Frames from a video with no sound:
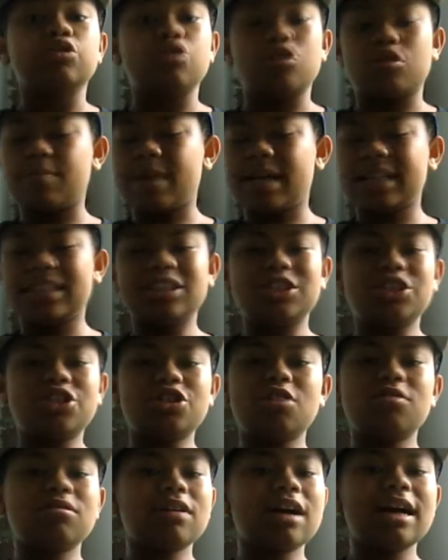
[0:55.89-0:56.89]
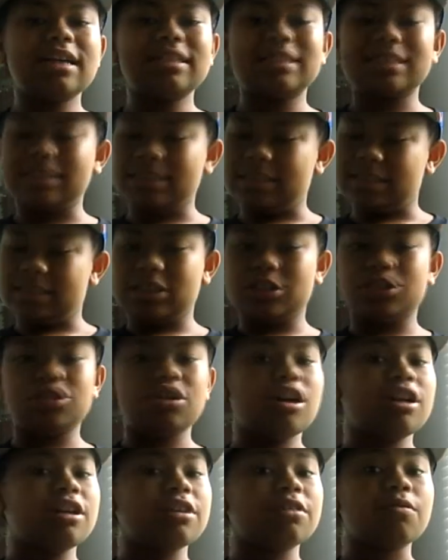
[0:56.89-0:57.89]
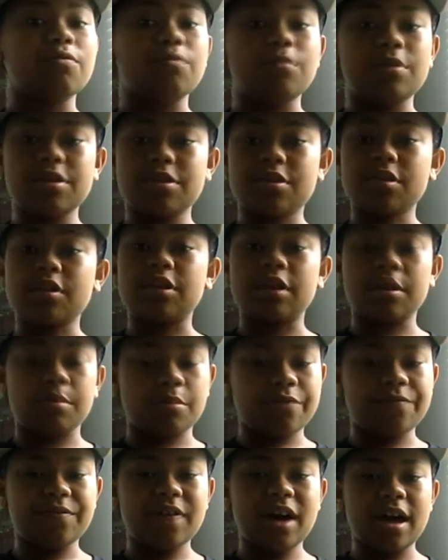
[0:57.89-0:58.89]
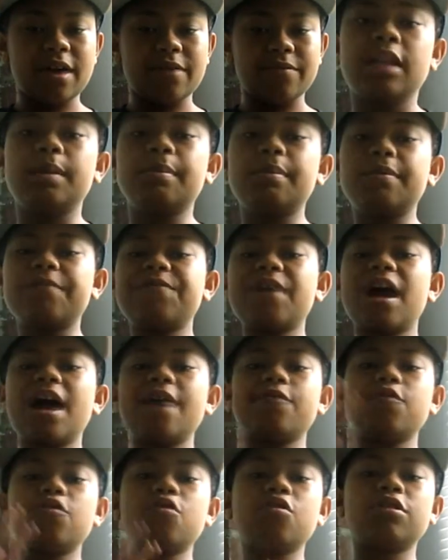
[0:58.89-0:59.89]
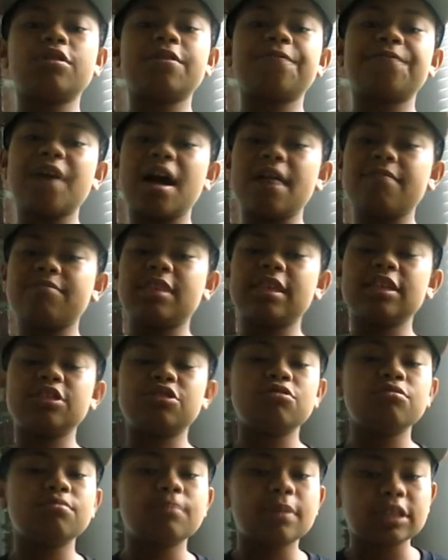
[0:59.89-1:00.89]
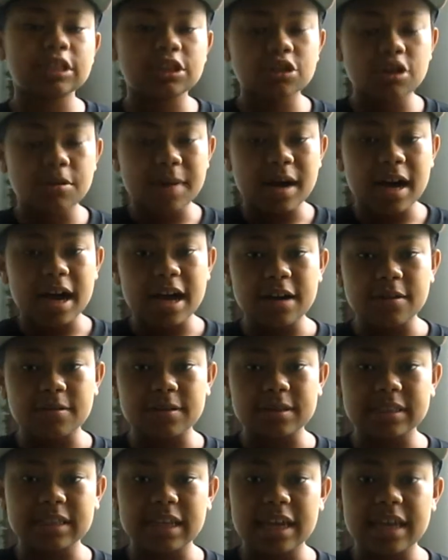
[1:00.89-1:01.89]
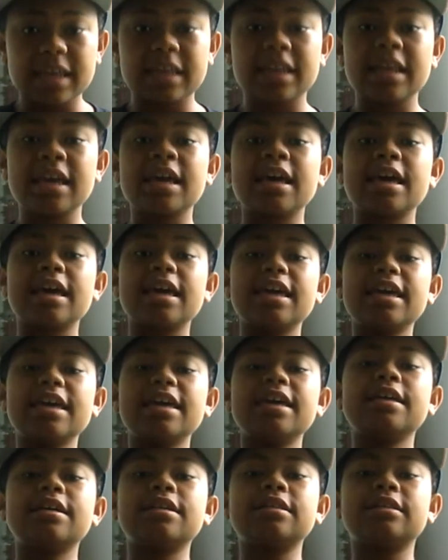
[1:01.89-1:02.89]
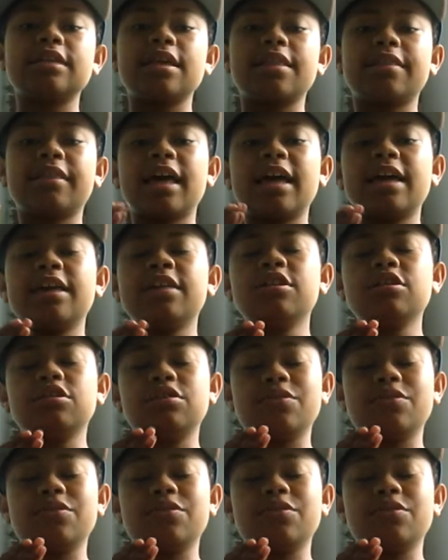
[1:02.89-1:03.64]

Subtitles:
welcome back to the show, guys, and let's get started with number 5. Number 5 on the 5 things you must know about iOS 8 is that it looks